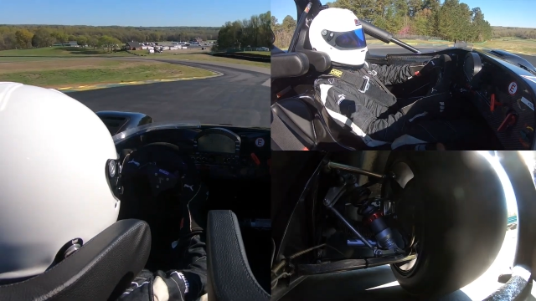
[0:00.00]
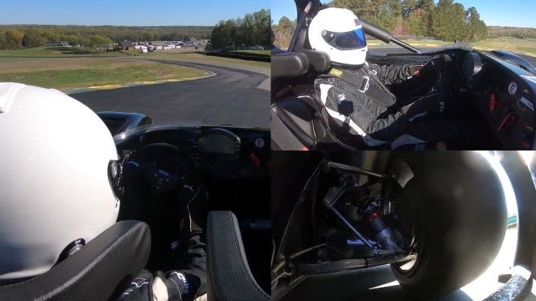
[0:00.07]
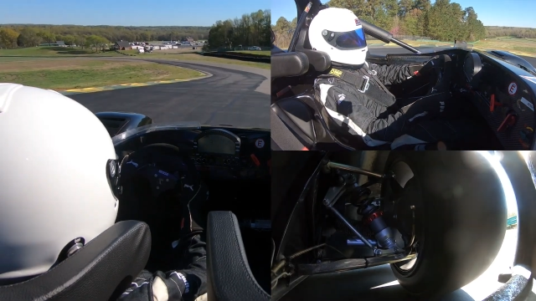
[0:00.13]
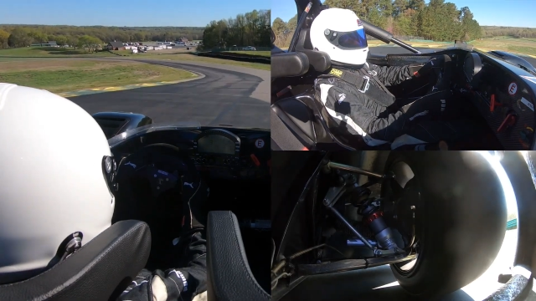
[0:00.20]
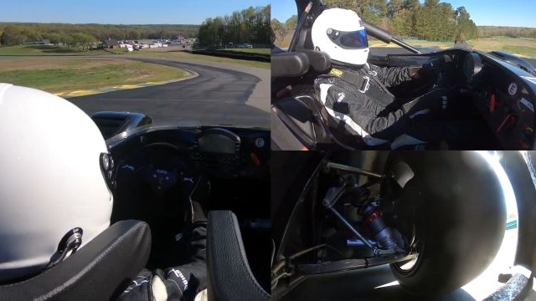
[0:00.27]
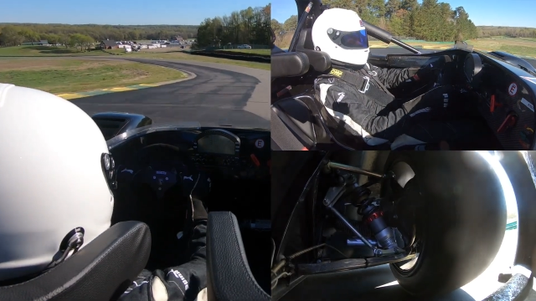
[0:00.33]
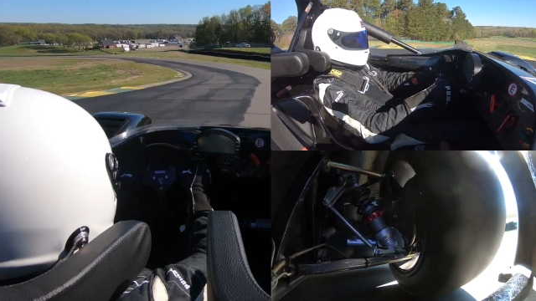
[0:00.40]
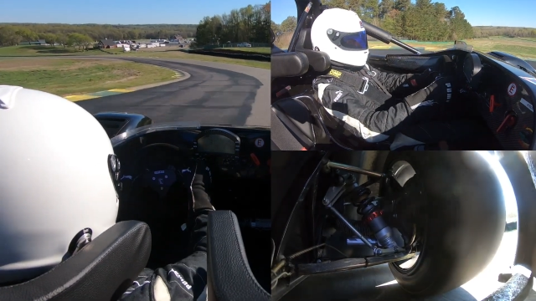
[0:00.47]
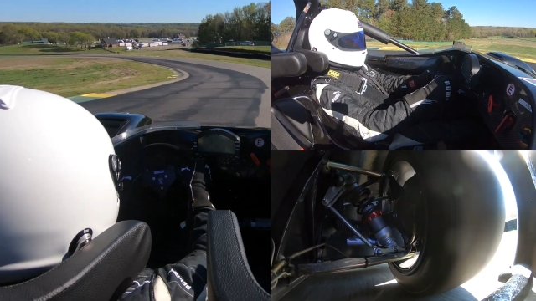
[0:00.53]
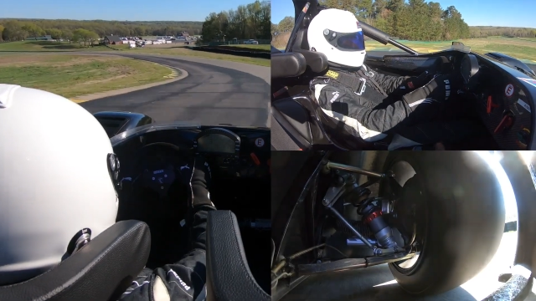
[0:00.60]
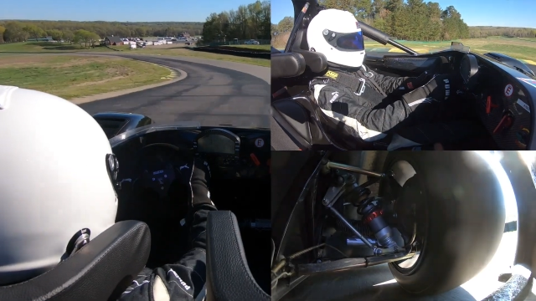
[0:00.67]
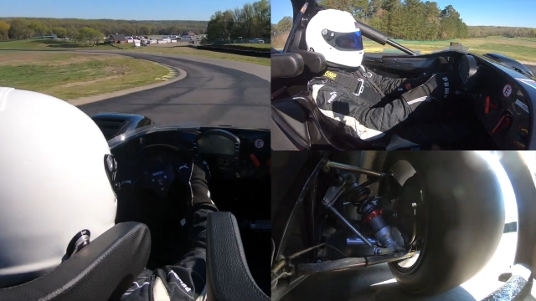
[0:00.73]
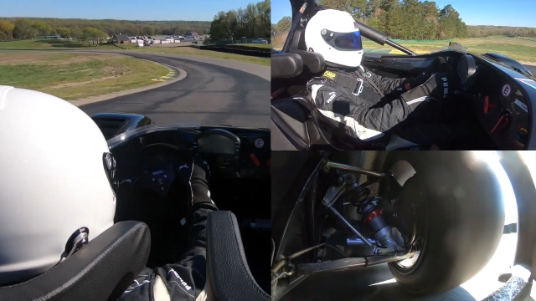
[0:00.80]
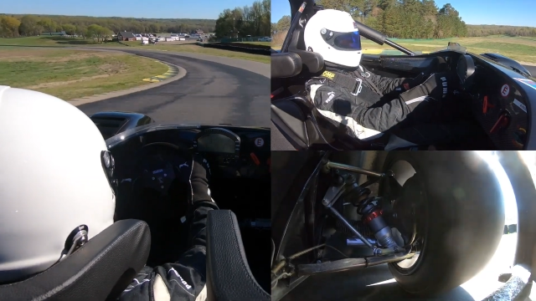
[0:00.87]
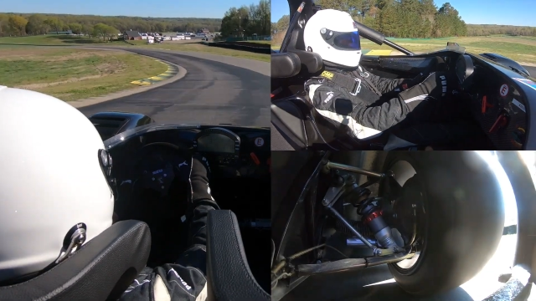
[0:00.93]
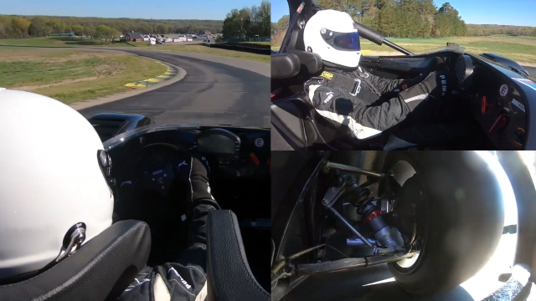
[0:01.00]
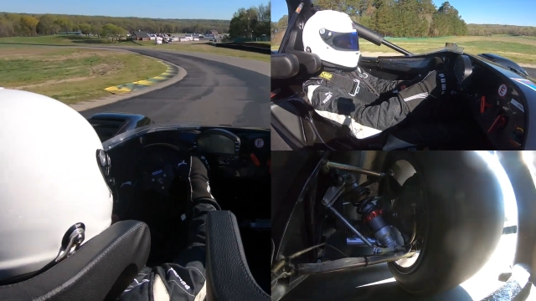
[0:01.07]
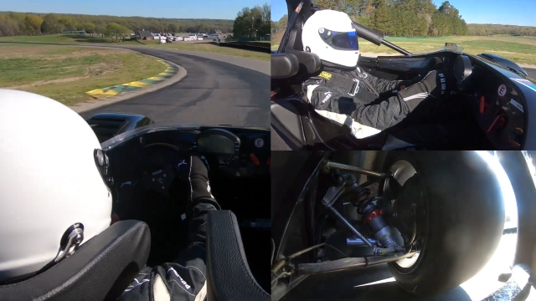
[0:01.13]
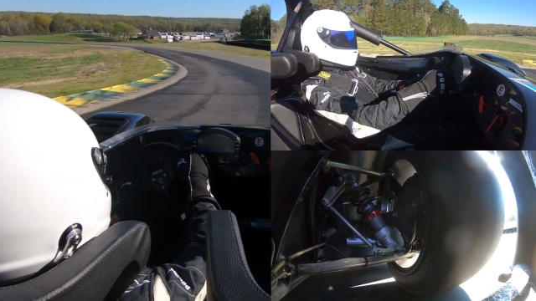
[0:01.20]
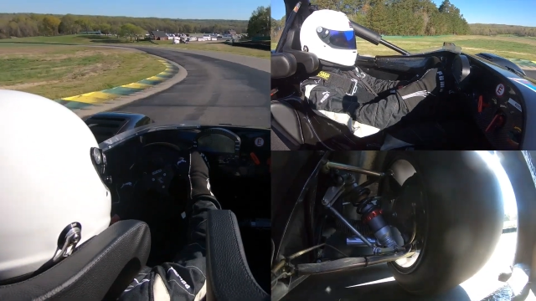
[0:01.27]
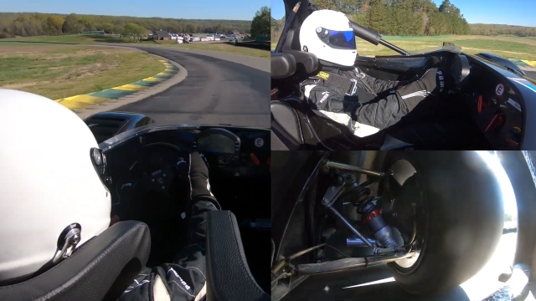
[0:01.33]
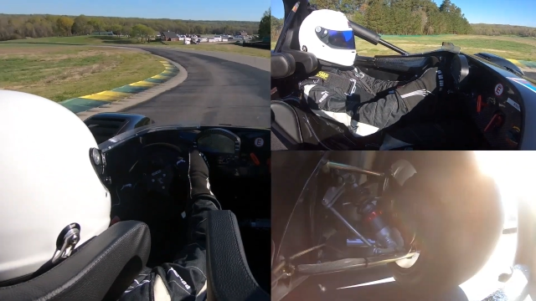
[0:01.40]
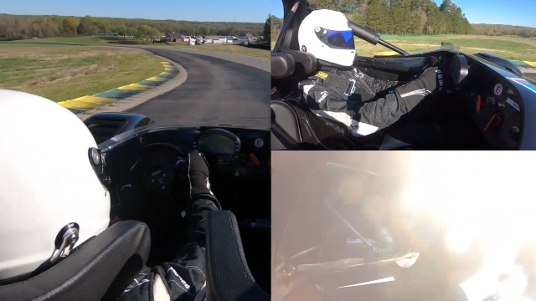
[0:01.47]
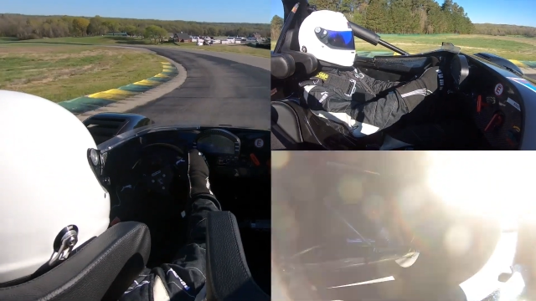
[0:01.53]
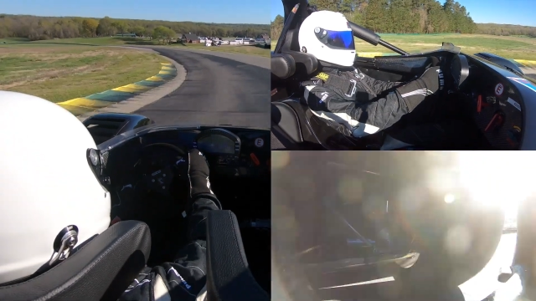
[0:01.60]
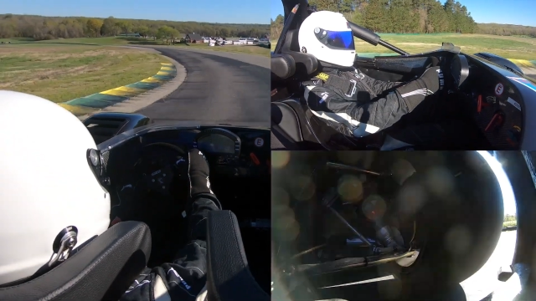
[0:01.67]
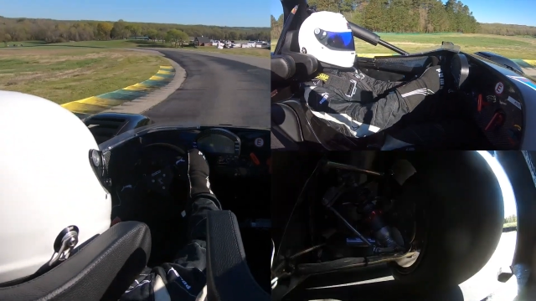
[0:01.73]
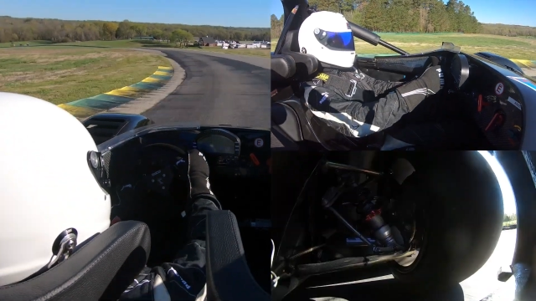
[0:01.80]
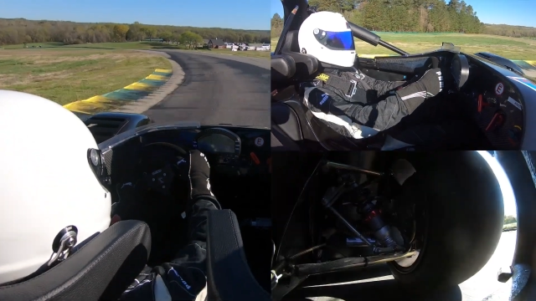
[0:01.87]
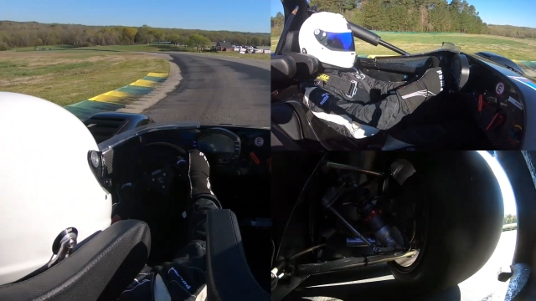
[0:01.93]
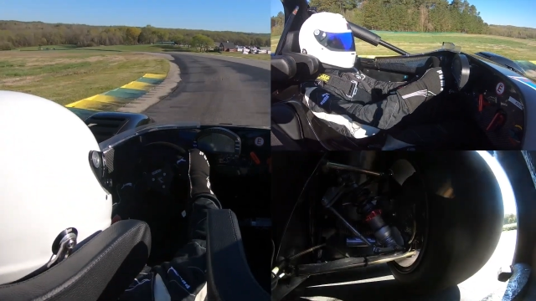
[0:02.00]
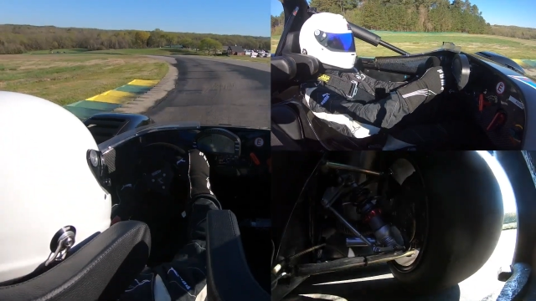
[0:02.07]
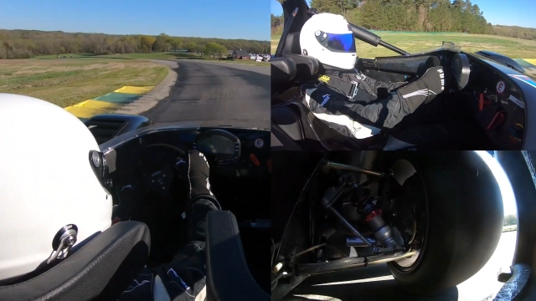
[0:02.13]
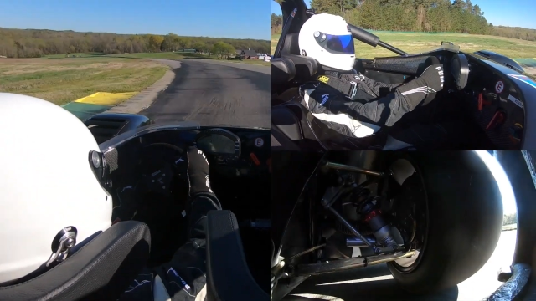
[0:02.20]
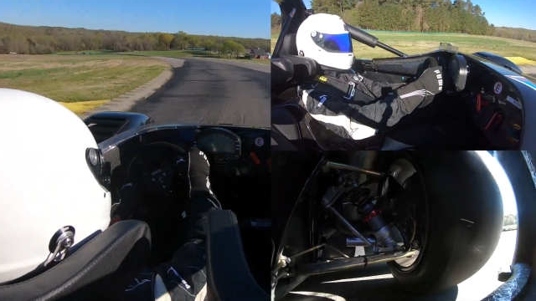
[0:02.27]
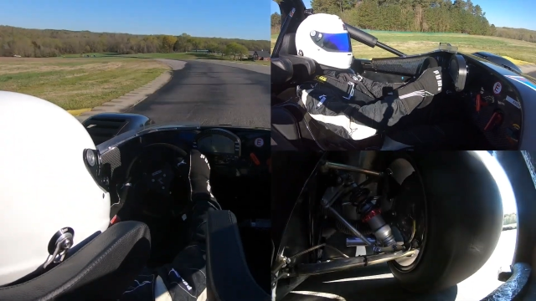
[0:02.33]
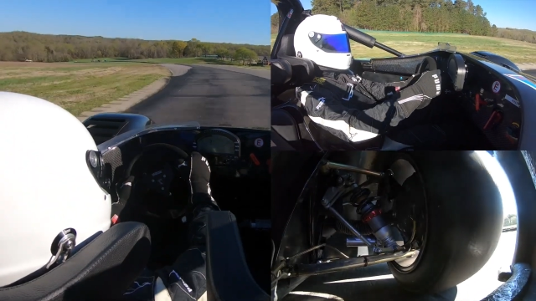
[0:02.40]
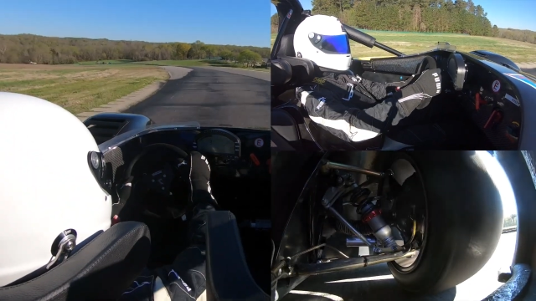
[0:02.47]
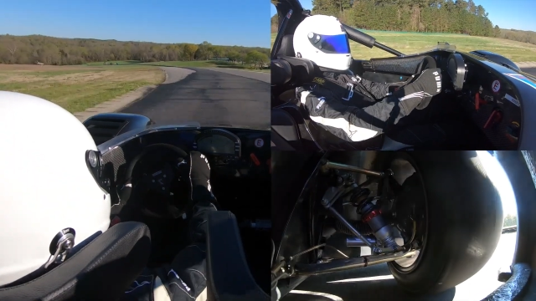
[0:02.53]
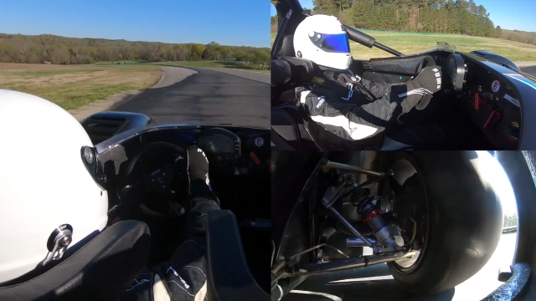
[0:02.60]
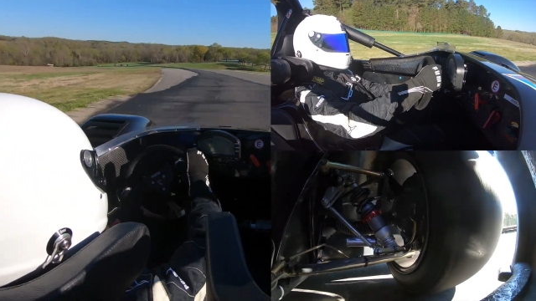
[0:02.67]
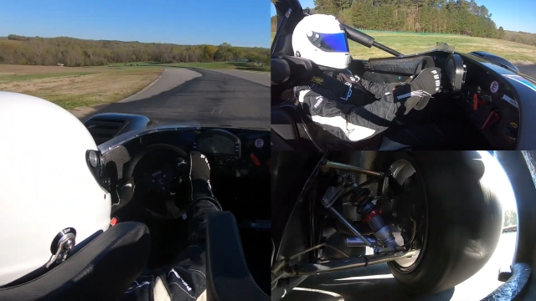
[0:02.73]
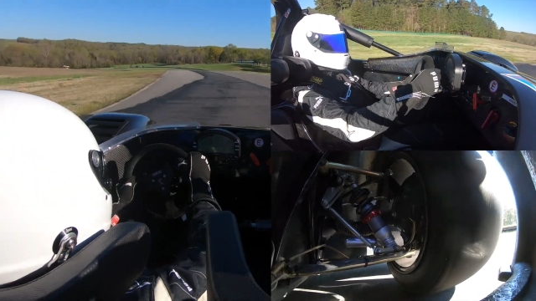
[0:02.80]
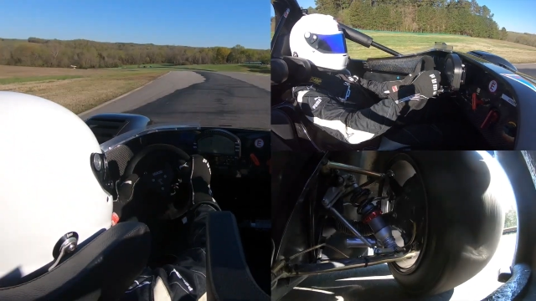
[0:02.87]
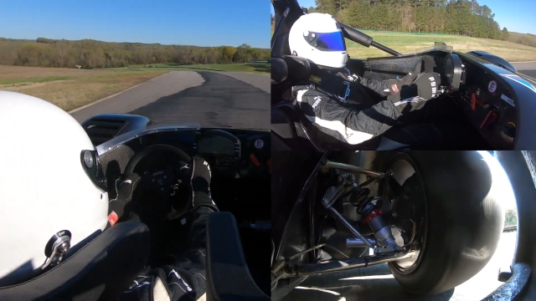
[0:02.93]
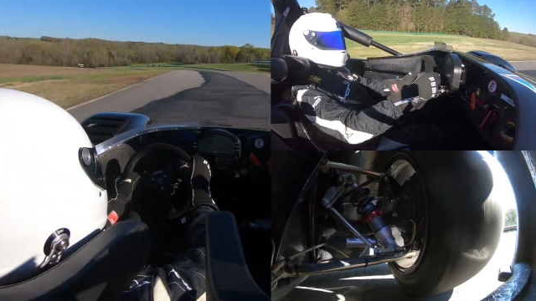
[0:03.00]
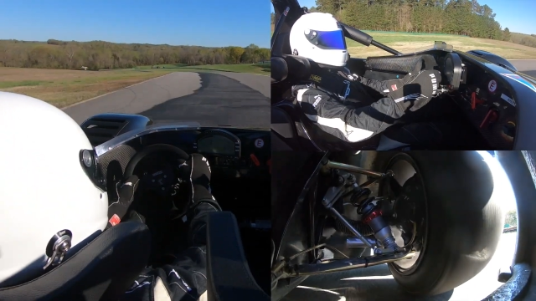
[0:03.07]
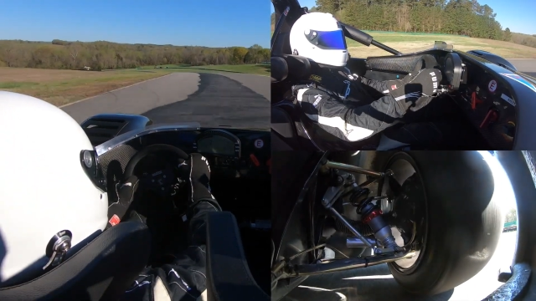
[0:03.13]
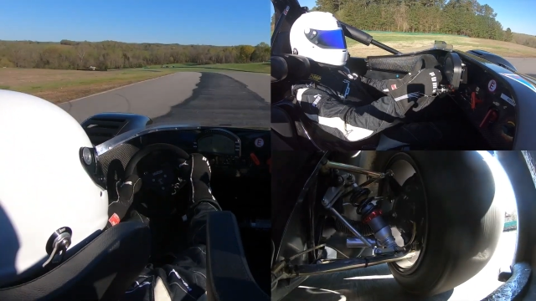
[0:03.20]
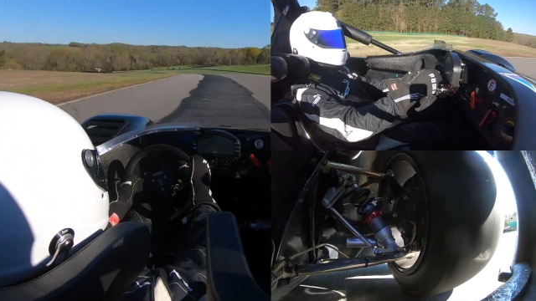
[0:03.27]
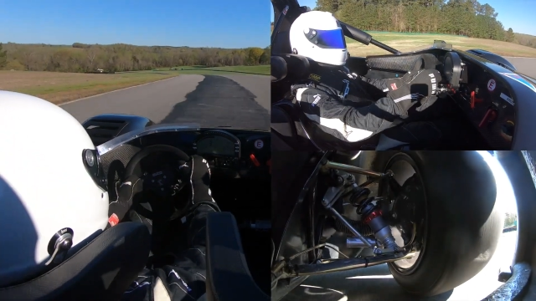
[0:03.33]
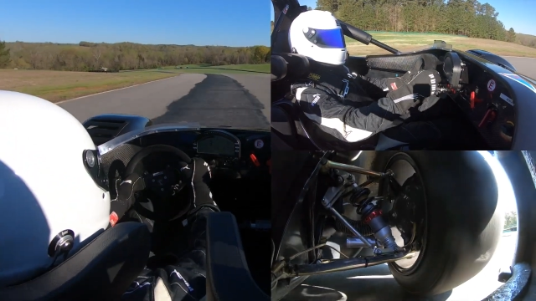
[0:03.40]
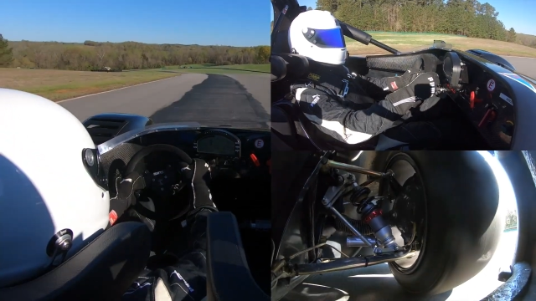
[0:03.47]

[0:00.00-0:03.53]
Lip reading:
No face is visible, so there are no lips to read.